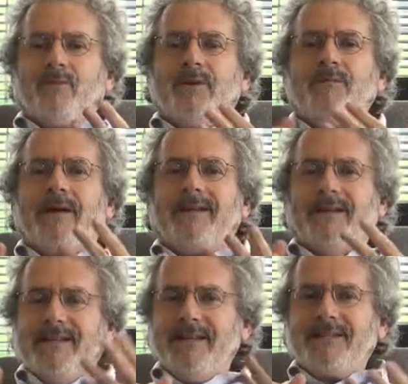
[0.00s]
we've been
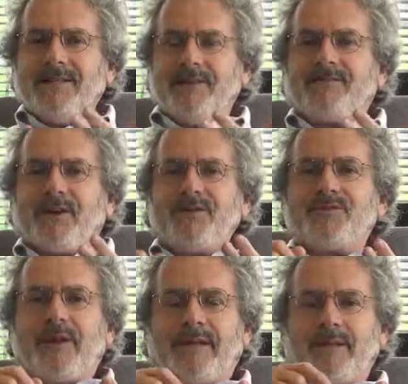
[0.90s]
initially
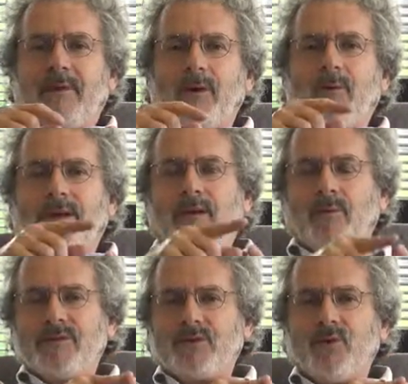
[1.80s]
frustrated by working
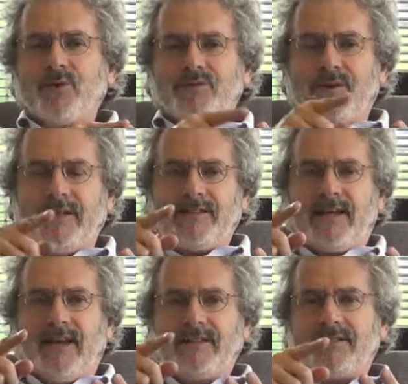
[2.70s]
with schools for
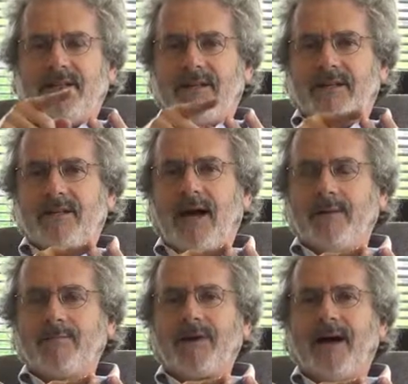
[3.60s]
education and
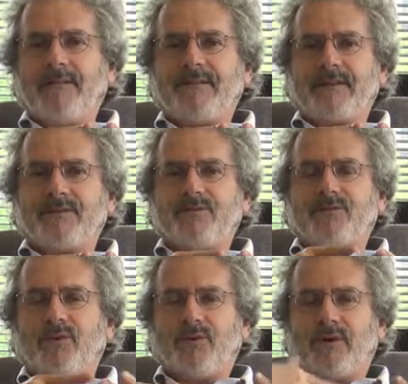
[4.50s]
nonprofits
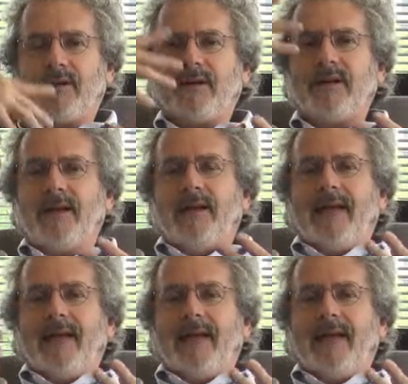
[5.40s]
for